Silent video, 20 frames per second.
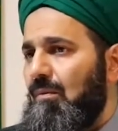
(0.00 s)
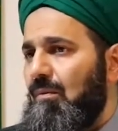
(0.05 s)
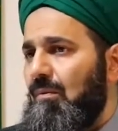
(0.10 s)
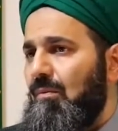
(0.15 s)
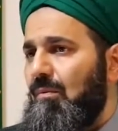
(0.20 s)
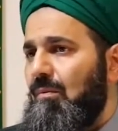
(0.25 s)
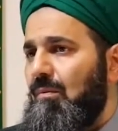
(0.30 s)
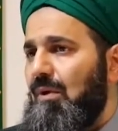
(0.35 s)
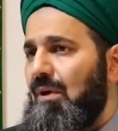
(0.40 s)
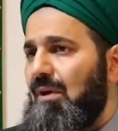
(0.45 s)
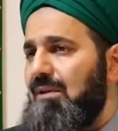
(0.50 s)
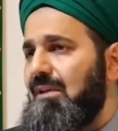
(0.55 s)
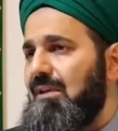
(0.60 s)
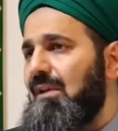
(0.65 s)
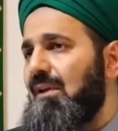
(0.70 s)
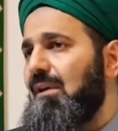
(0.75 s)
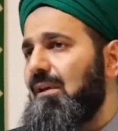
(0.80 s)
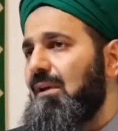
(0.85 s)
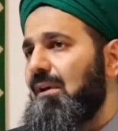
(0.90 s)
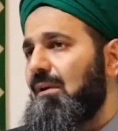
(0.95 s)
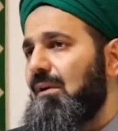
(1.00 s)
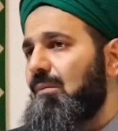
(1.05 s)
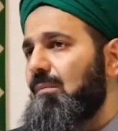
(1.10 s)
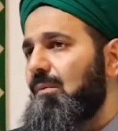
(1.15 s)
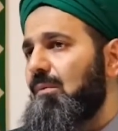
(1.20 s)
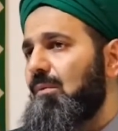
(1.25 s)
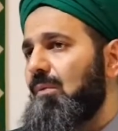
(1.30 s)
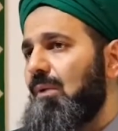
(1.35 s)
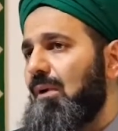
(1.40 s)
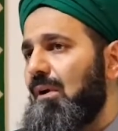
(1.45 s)
We are saying, Ya
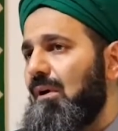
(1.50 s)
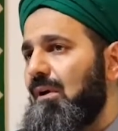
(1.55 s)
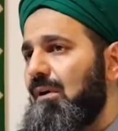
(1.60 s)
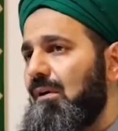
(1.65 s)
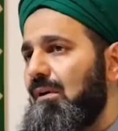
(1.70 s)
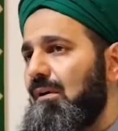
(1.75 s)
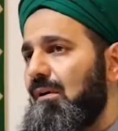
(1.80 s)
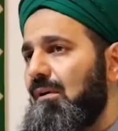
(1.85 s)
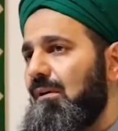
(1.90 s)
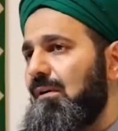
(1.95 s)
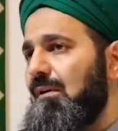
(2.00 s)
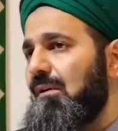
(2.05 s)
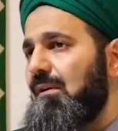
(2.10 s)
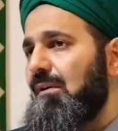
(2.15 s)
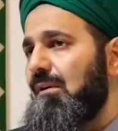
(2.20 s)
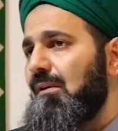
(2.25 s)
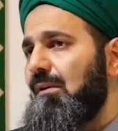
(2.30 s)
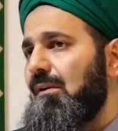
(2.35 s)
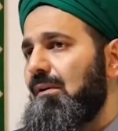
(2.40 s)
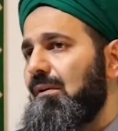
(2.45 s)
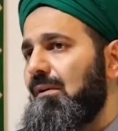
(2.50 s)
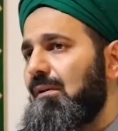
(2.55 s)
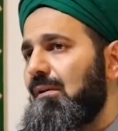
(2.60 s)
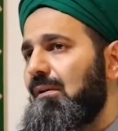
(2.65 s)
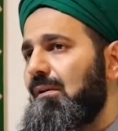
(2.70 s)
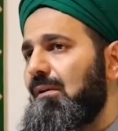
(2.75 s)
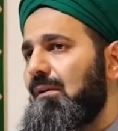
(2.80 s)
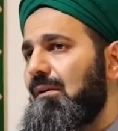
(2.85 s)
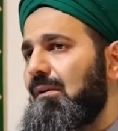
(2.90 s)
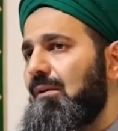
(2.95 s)
Rabbi, we are
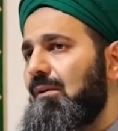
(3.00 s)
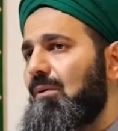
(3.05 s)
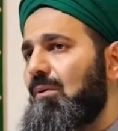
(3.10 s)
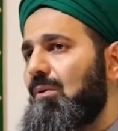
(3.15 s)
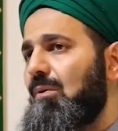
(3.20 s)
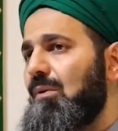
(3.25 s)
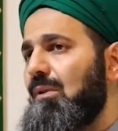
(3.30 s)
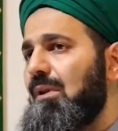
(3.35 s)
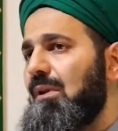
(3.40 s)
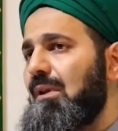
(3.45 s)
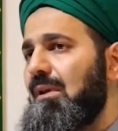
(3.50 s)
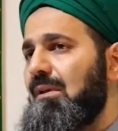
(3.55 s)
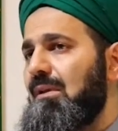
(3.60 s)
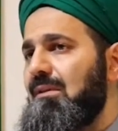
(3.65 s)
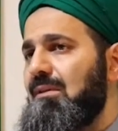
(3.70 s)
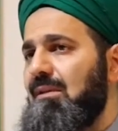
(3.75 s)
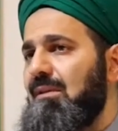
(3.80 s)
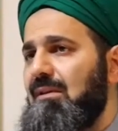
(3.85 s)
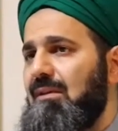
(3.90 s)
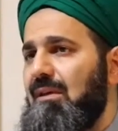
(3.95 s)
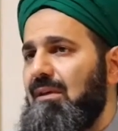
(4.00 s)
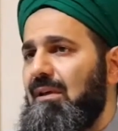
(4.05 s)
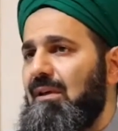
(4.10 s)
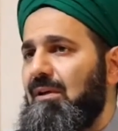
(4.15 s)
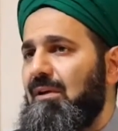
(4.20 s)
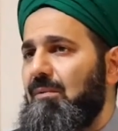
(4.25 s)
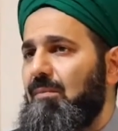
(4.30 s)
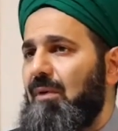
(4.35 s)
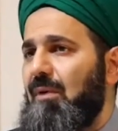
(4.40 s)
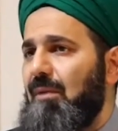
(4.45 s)
only sitting
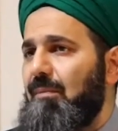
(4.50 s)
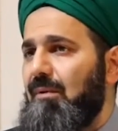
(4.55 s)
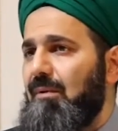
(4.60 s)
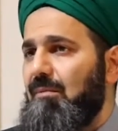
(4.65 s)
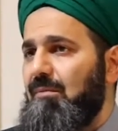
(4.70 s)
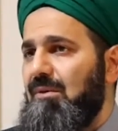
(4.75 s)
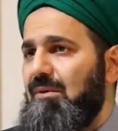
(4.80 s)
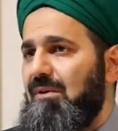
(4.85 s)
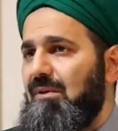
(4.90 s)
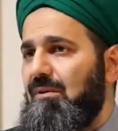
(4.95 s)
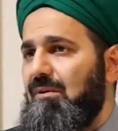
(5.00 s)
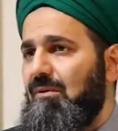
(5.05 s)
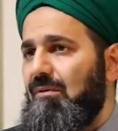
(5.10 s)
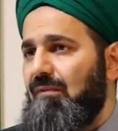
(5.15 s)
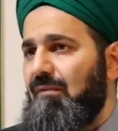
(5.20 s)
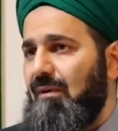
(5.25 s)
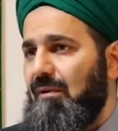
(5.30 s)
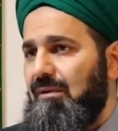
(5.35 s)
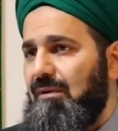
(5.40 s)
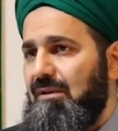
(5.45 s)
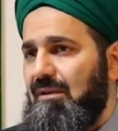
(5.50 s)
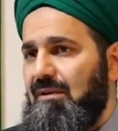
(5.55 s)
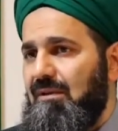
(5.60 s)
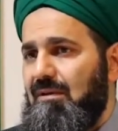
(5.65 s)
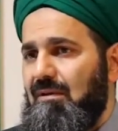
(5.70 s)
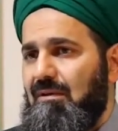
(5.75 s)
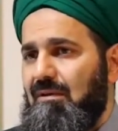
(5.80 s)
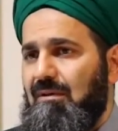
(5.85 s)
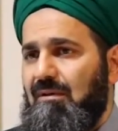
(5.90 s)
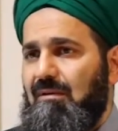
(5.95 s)
here by permission of our
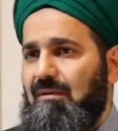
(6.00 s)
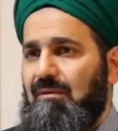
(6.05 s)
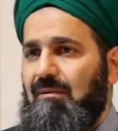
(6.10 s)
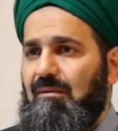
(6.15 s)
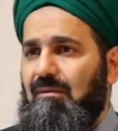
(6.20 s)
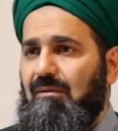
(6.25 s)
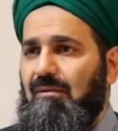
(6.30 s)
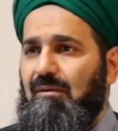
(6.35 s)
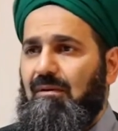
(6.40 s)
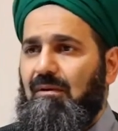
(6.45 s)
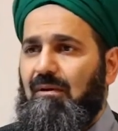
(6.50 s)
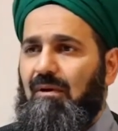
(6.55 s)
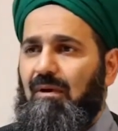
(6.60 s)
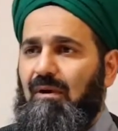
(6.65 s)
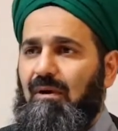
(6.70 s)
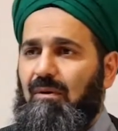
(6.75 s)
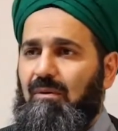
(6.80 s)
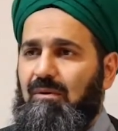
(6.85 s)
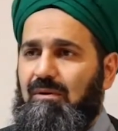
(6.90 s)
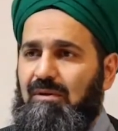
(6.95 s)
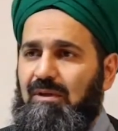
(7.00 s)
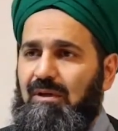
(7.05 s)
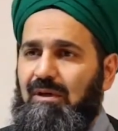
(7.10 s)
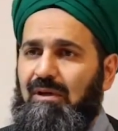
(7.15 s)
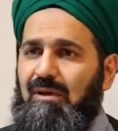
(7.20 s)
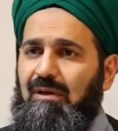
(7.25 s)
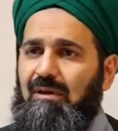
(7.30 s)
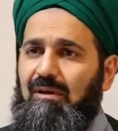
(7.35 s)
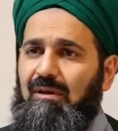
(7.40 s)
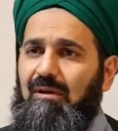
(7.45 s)
teacher, our Shaykh,
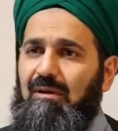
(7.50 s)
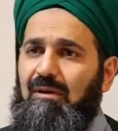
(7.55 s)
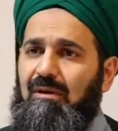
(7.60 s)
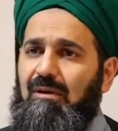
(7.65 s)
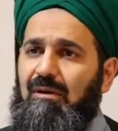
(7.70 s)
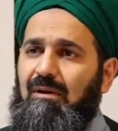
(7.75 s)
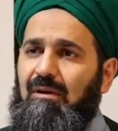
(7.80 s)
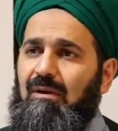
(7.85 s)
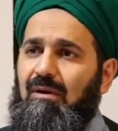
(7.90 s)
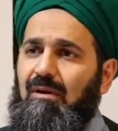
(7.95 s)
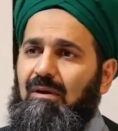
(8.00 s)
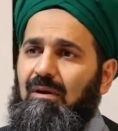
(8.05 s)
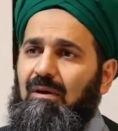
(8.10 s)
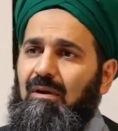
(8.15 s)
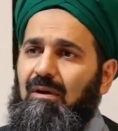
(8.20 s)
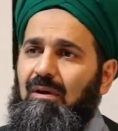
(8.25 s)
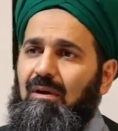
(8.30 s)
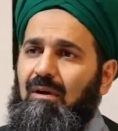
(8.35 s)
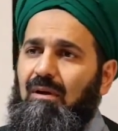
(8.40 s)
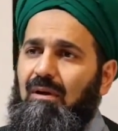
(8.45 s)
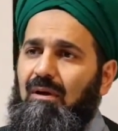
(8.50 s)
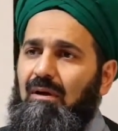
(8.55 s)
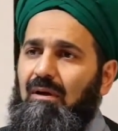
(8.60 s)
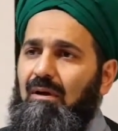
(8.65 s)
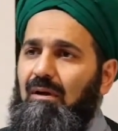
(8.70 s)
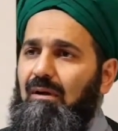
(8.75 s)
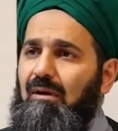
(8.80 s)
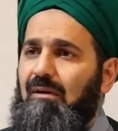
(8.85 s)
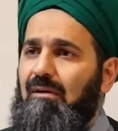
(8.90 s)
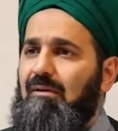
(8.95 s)

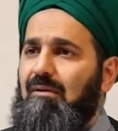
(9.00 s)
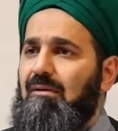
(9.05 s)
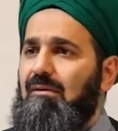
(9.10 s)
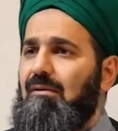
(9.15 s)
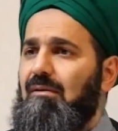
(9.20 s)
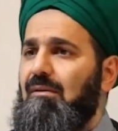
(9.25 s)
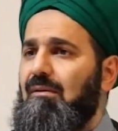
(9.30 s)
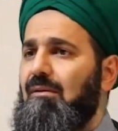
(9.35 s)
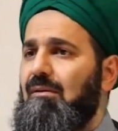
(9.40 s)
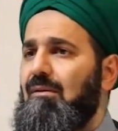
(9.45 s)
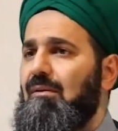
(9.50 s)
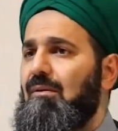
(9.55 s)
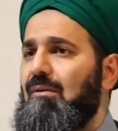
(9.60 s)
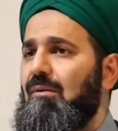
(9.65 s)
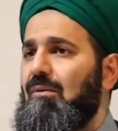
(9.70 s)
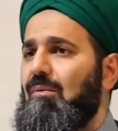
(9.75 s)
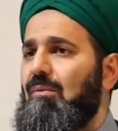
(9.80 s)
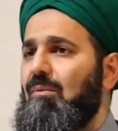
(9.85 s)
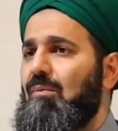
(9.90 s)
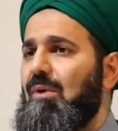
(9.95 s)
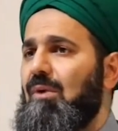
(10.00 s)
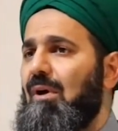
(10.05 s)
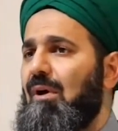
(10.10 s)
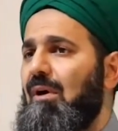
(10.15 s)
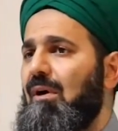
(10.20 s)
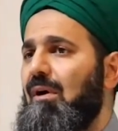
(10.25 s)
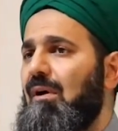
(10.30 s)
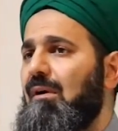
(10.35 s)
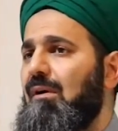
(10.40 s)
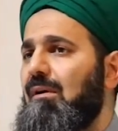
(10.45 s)
and we
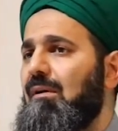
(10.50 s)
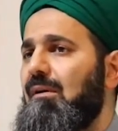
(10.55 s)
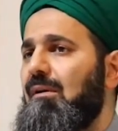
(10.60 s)
are